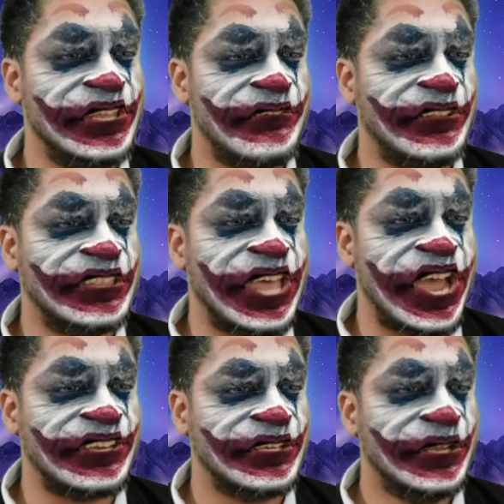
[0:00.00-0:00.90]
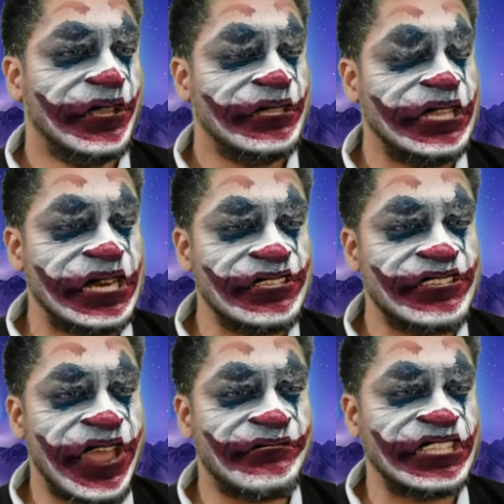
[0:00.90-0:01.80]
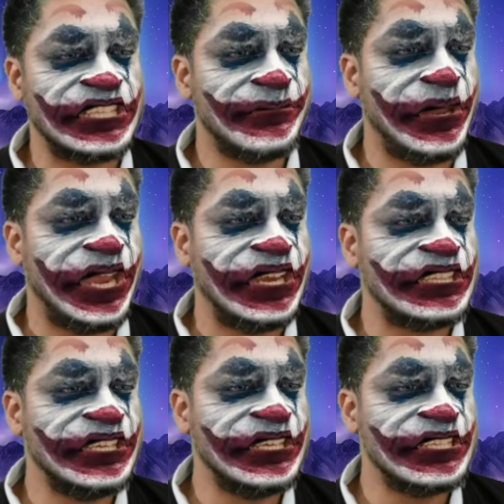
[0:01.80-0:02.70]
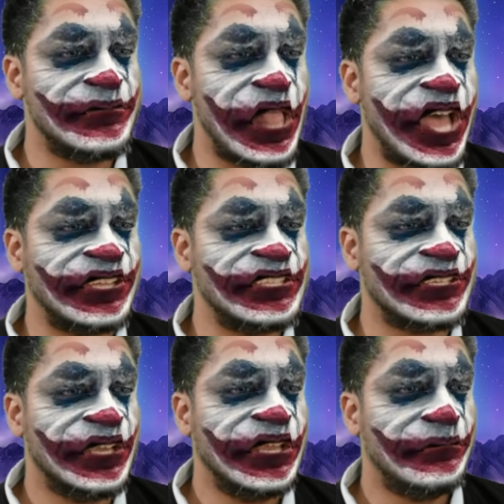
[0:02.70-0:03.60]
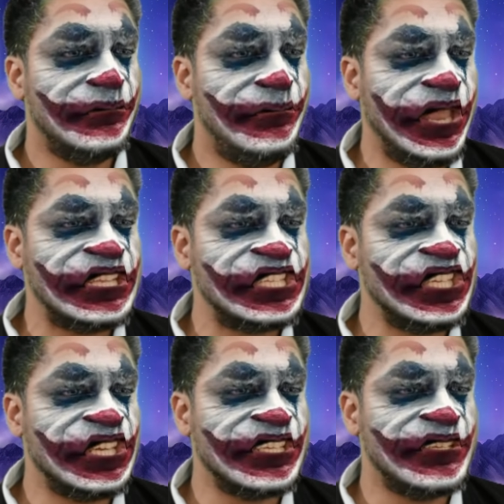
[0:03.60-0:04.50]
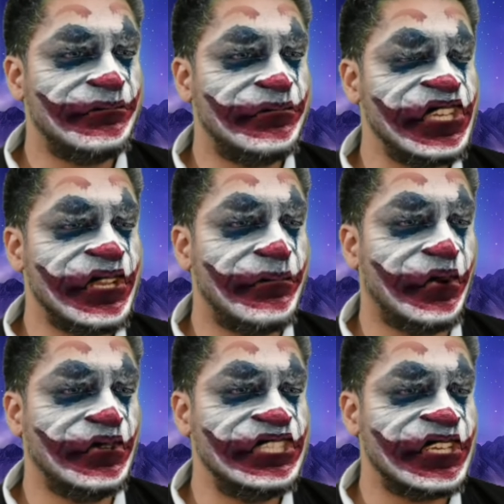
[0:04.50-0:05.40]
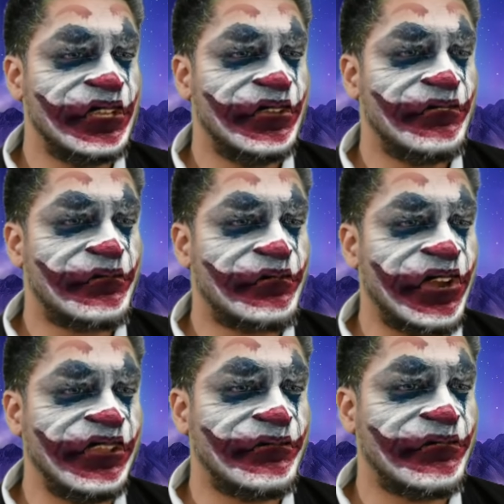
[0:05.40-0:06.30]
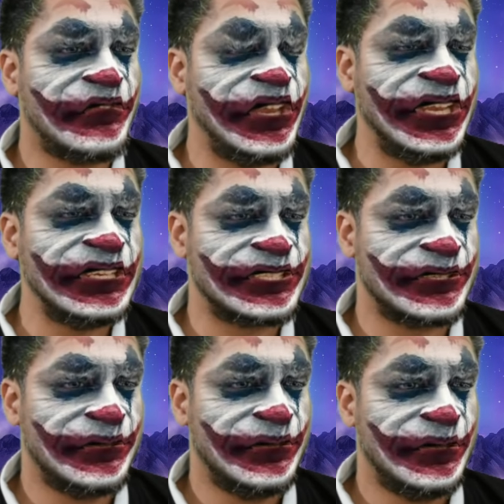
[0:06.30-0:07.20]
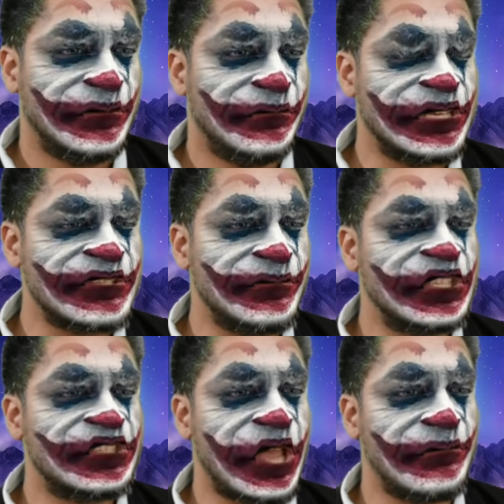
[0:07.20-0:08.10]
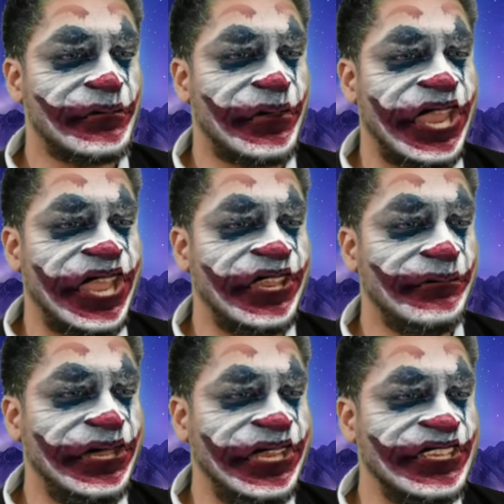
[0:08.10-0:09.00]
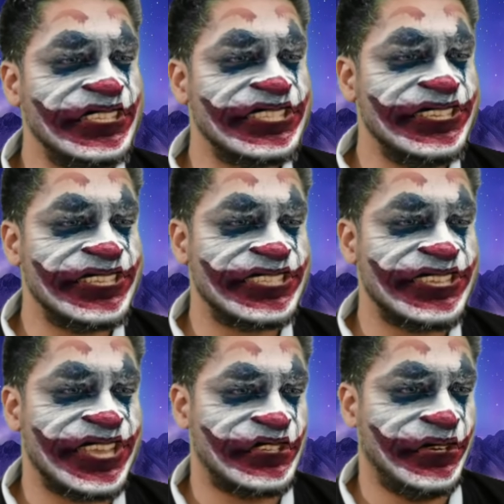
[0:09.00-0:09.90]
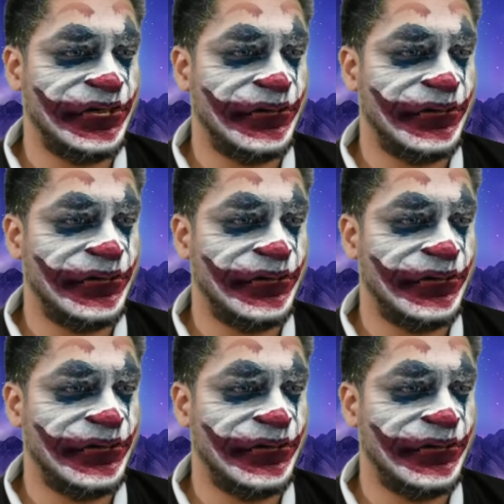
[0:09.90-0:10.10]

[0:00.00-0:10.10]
evil that there is never a debate. These bland, big cheekboned fiends must be stopped by any means necessary.